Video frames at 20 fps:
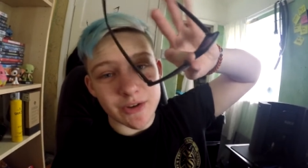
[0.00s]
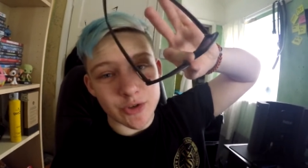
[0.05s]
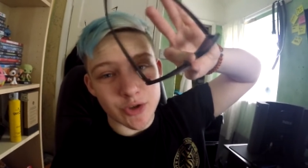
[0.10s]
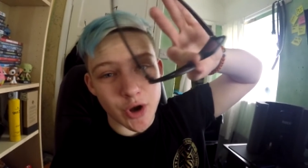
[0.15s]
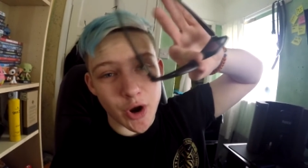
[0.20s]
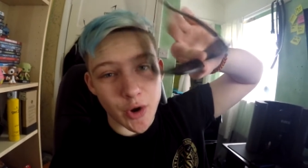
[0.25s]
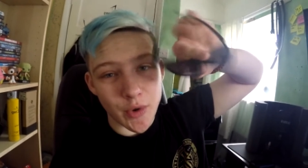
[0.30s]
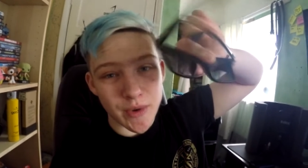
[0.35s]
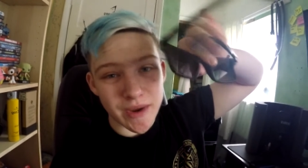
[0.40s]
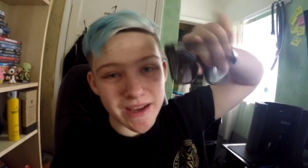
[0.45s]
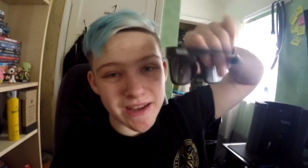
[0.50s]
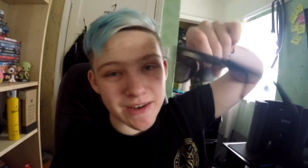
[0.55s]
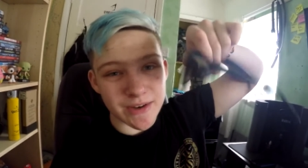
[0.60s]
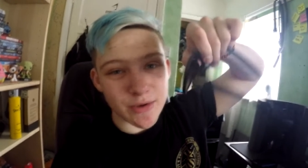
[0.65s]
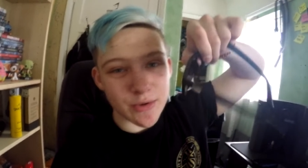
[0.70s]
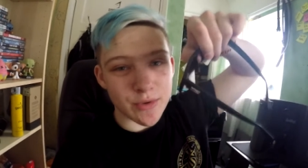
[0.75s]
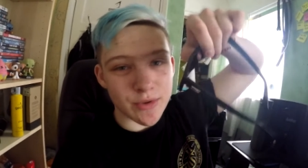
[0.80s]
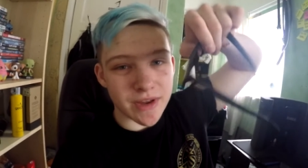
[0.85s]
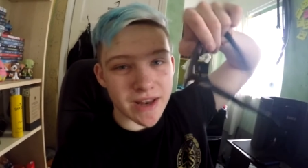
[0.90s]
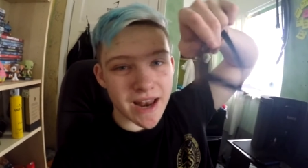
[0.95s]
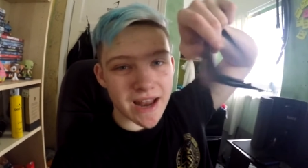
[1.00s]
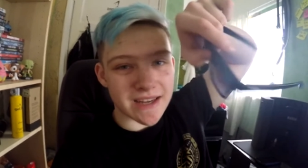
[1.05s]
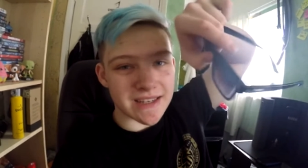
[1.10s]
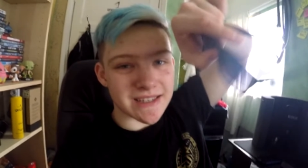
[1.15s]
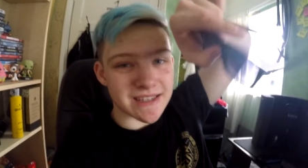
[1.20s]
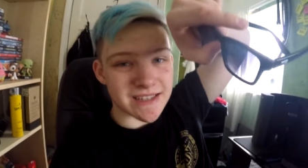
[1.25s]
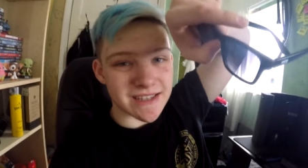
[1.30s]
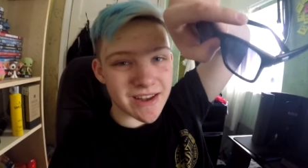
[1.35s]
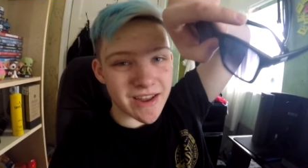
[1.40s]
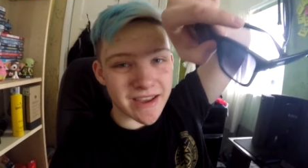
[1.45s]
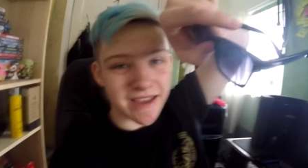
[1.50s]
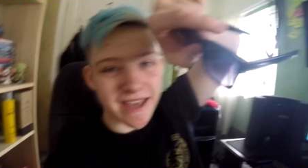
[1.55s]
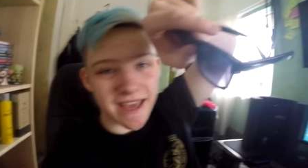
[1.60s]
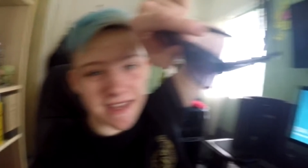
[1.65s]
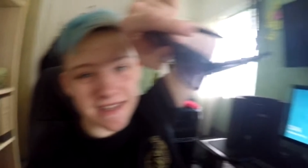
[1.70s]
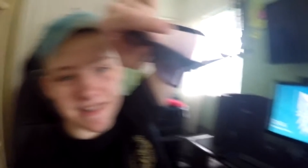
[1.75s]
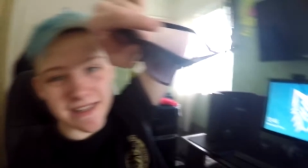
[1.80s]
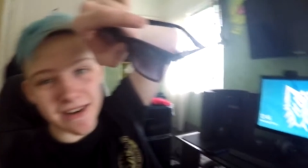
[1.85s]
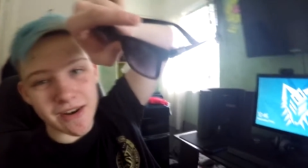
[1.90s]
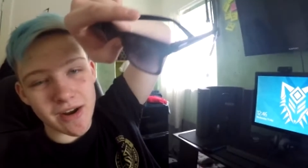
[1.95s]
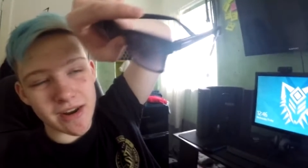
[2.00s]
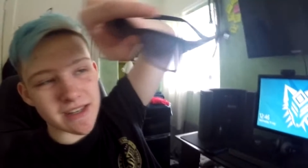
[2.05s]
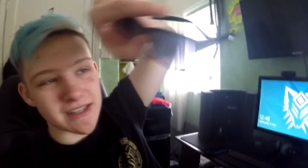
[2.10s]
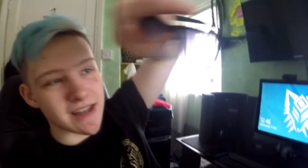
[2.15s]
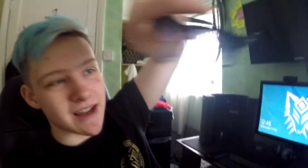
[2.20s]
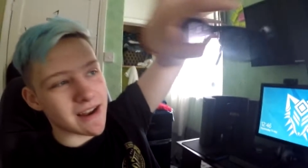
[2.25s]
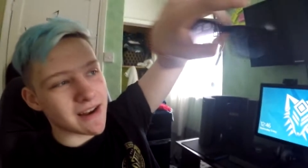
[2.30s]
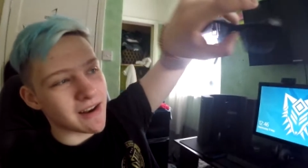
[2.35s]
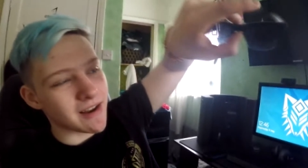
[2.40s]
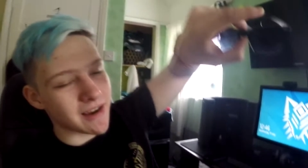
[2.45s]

so we can do the glasses like Casey Neistat.